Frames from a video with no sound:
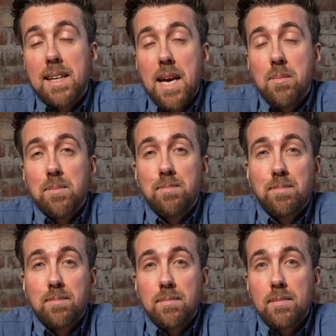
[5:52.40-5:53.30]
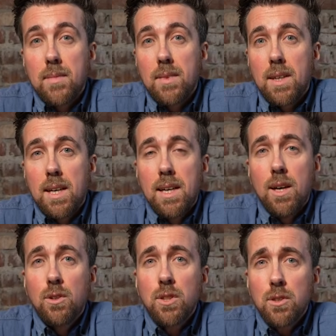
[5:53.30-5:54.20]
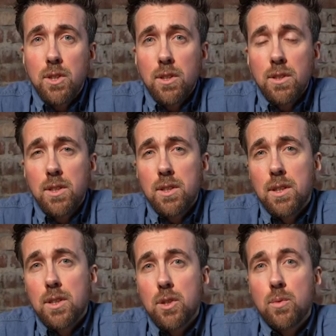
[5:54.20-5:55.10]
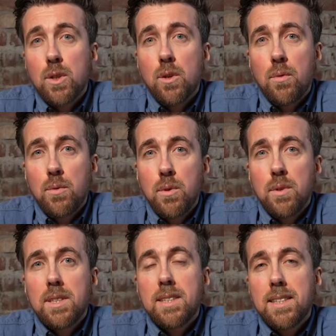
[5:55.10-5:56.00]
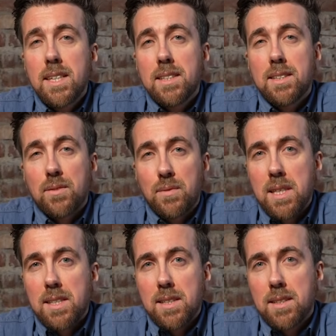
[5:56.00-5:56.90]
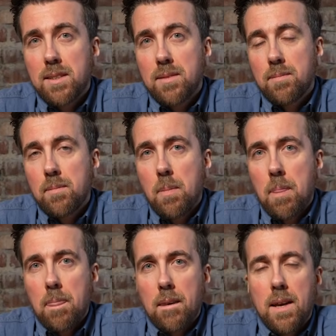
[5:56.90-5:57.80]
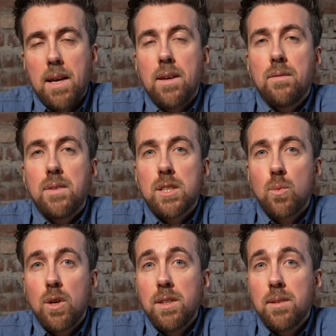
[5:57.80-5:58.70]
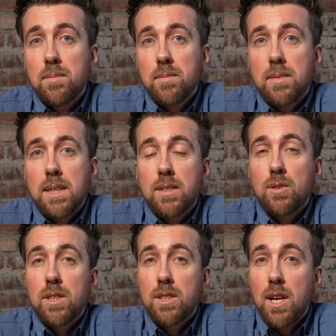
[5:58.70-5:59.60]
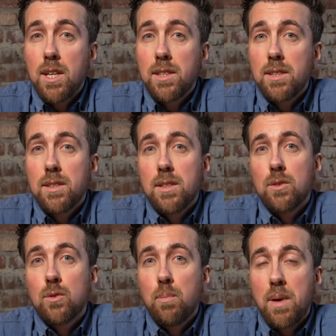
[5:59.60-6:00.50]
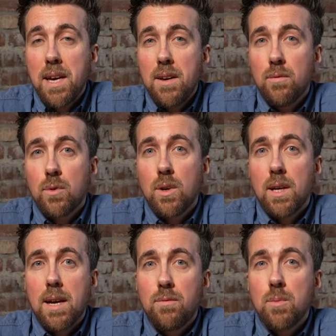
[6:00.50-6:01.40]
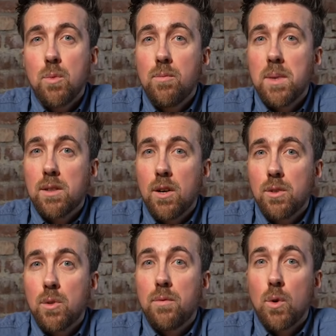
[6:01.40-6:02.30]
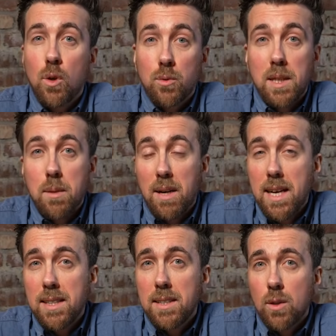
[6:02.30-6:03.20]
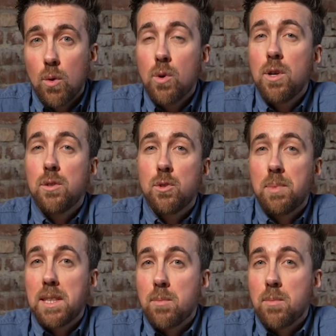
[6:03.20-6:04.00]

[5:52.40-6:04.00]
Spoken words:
the game. On your turn, you will go through 6 phases. Phase 1 is to decide to pay for every movement card you have already played or to pick